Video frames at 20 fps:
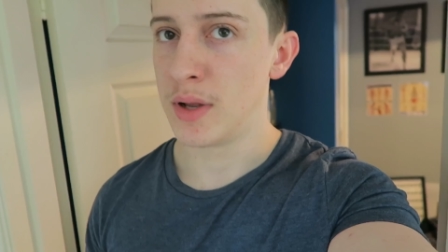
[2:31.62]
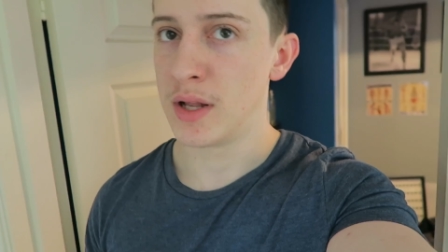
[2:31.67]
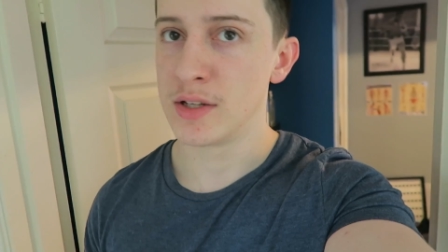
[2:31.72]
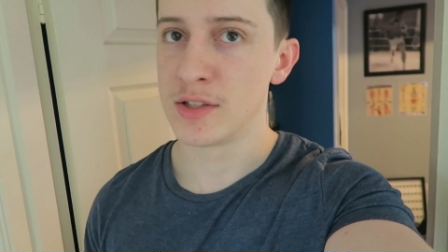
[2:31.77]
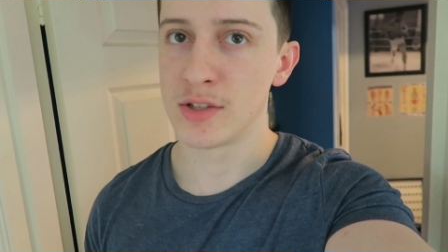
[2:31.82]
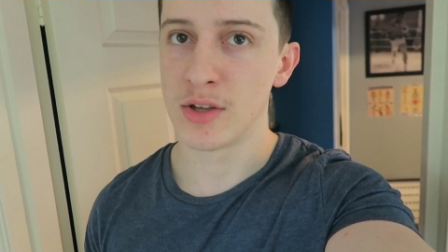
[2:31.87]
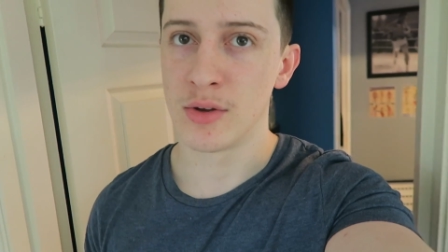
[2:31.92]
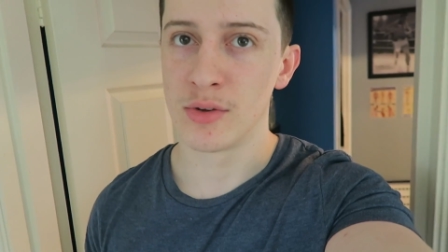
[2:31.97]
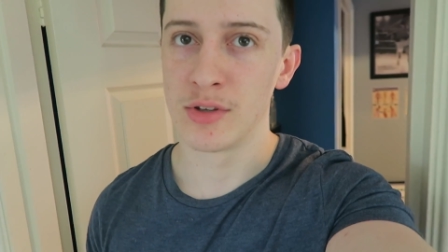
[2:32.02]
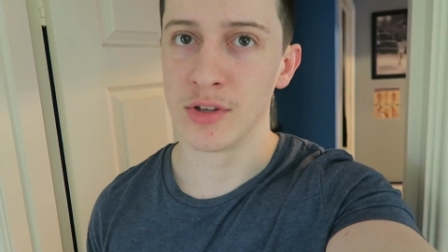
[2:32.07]

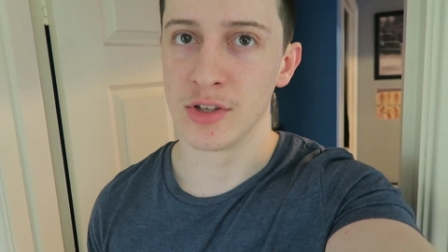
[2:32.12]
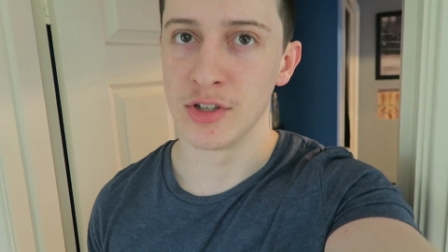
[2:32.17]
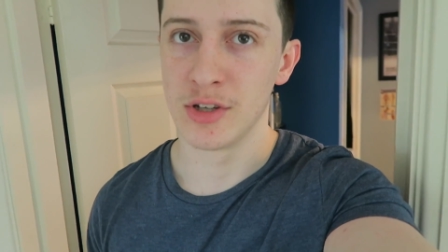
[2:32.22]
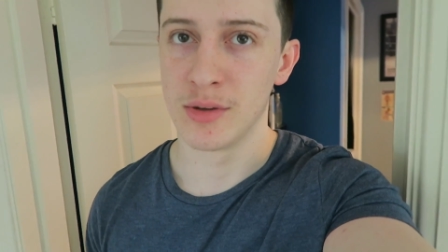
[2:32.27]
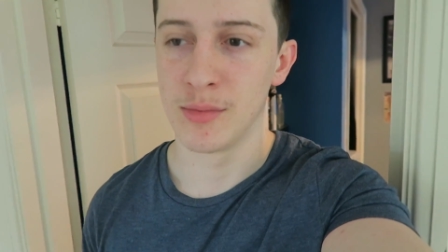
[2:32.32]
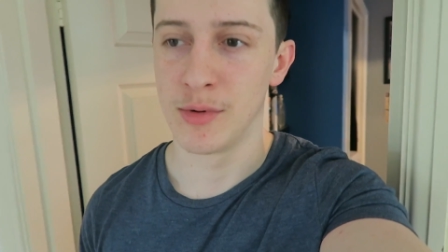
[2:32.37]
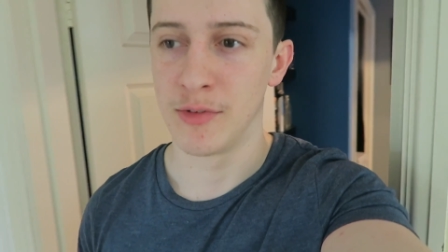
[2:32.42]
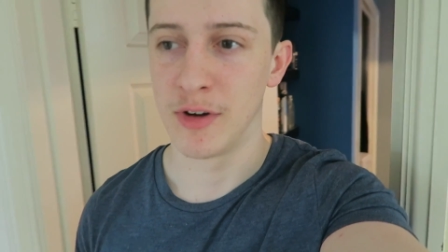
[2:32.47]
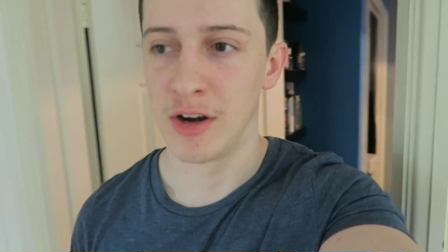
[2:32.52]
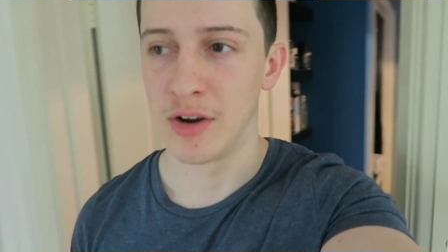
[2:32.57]
Plan to go to the
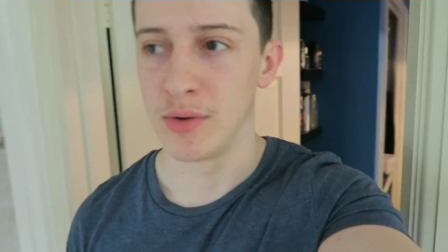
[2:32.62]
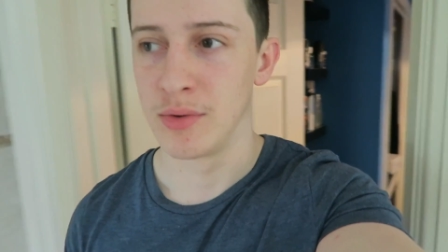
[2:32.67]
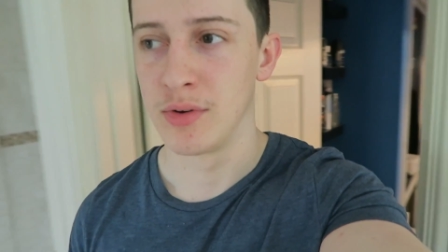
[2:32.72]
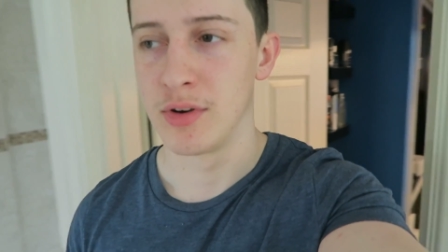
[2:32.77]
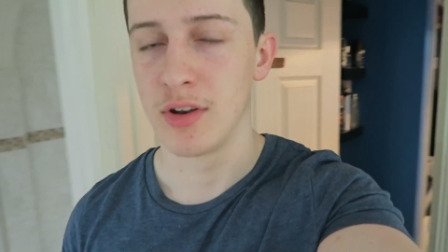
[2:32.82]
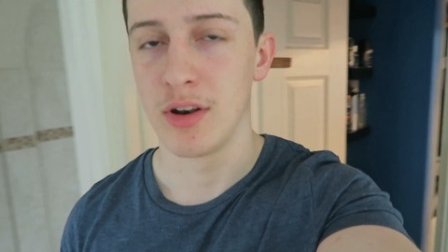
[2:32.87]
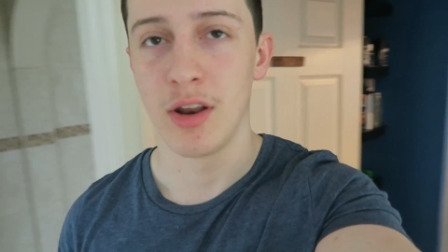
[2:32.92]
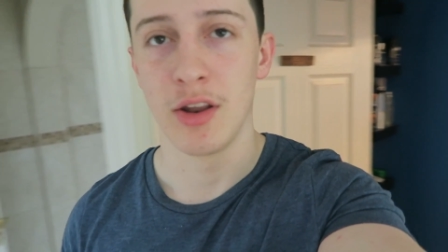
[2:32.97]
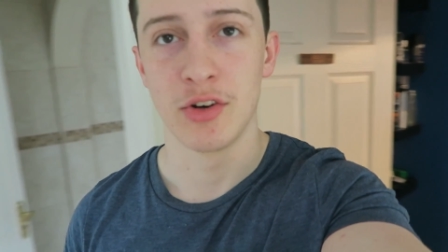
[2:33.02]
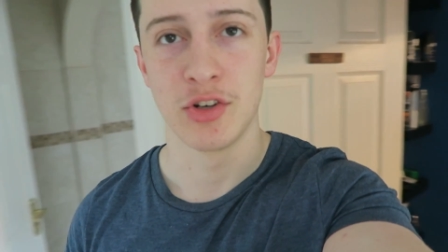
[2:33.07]
gym
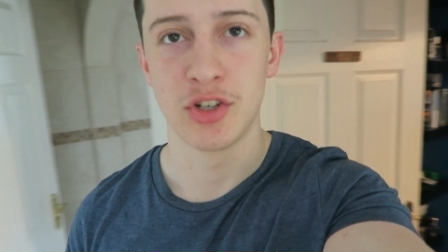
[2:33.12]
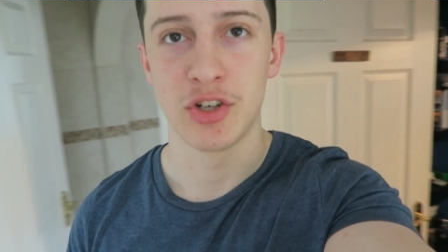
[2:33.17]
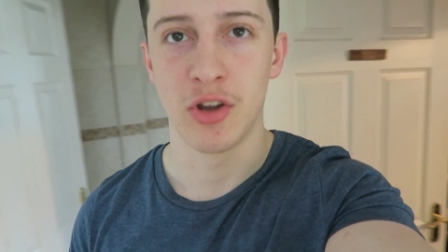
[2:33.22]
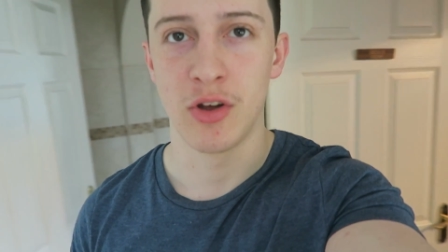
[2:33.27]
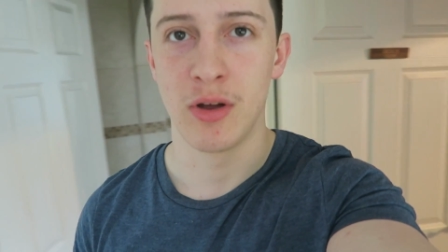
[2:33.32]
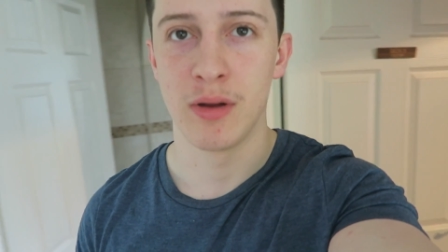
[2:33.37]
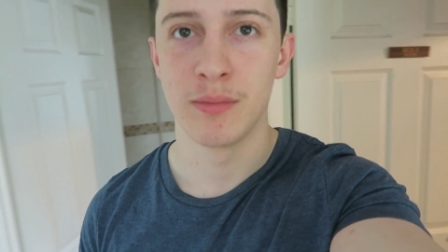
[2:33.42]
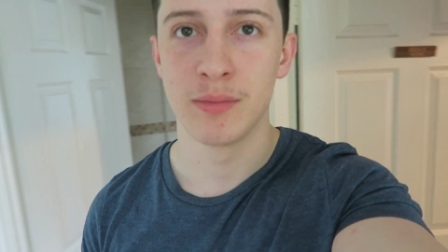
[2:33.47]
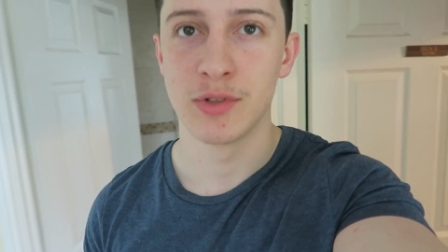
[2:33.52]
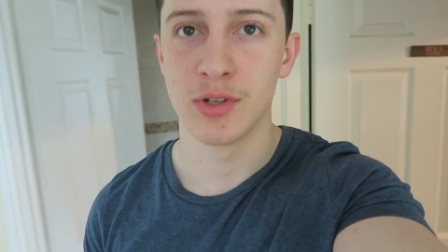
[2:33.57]
around
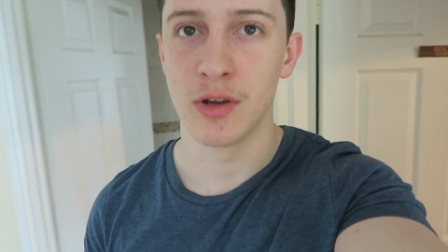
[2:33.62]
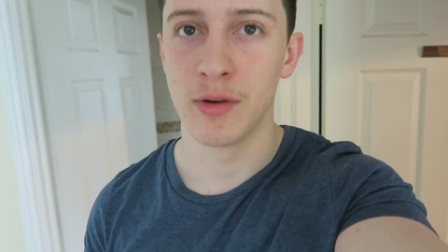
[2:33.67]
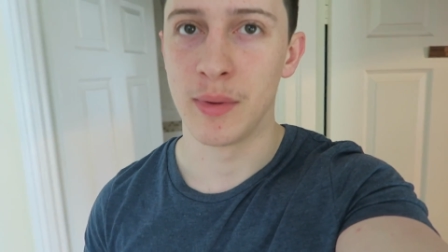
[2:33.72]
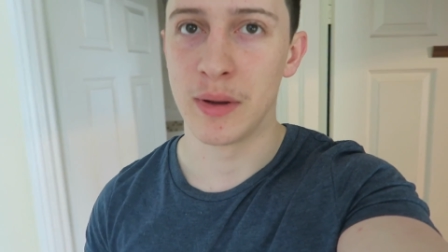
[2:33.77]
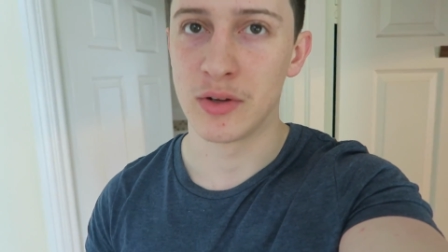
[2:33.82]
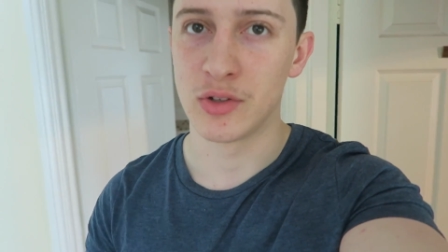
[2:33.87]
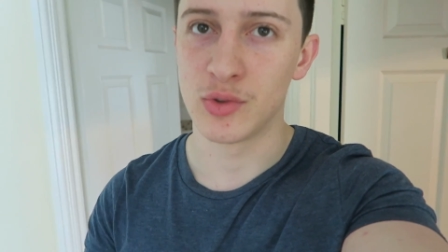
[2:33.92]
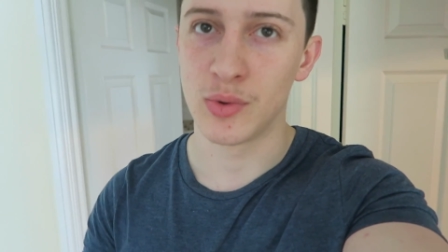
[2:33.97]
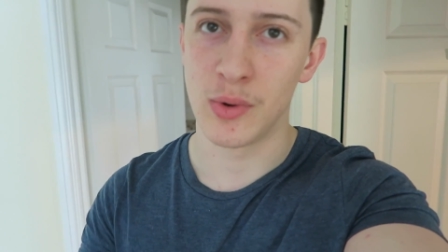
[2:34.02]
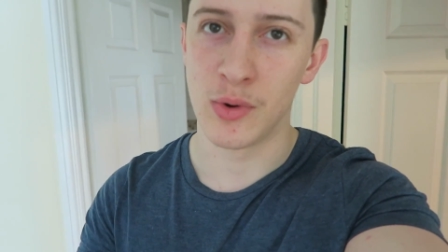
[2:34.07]
lunchtime, so
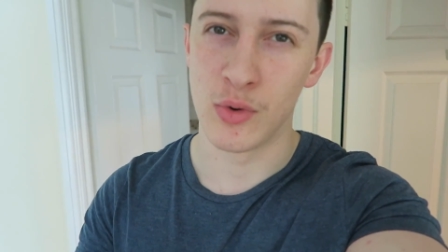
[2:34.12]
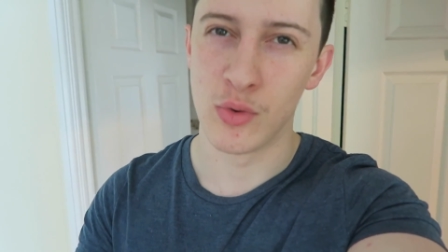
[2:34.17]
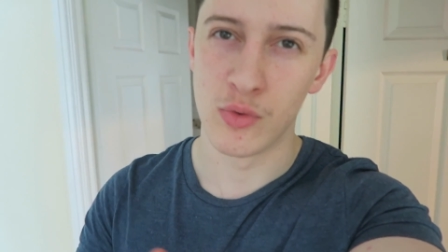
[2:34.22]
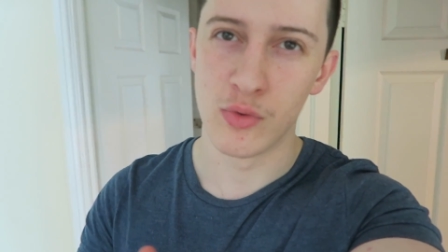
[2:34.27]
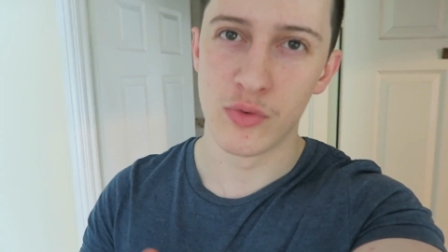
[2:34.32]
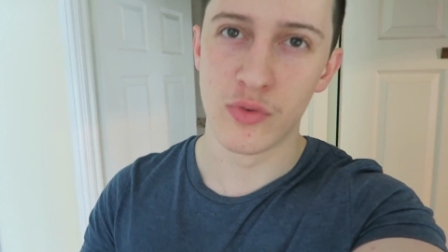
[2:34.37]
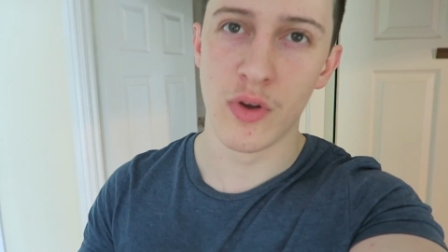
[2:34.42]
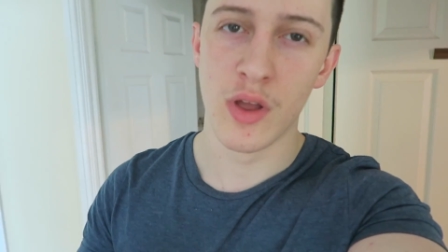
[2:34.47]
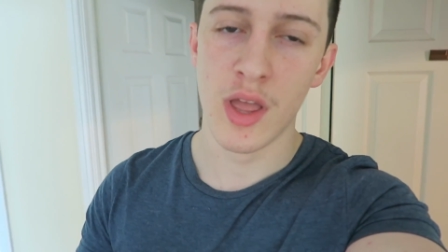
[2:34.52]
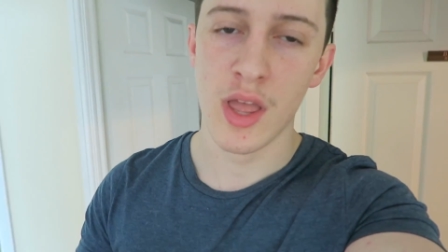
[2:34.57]
about
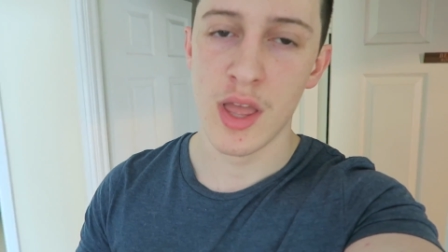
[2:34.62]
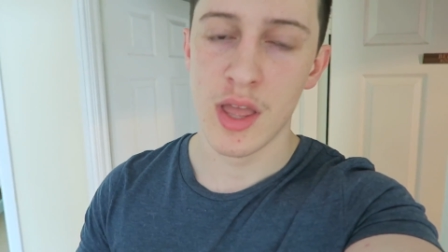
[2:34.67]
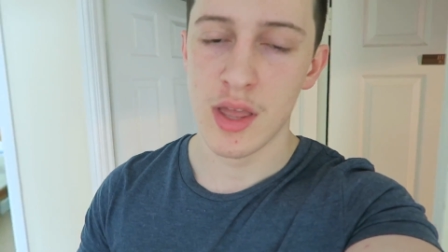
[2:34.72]
12.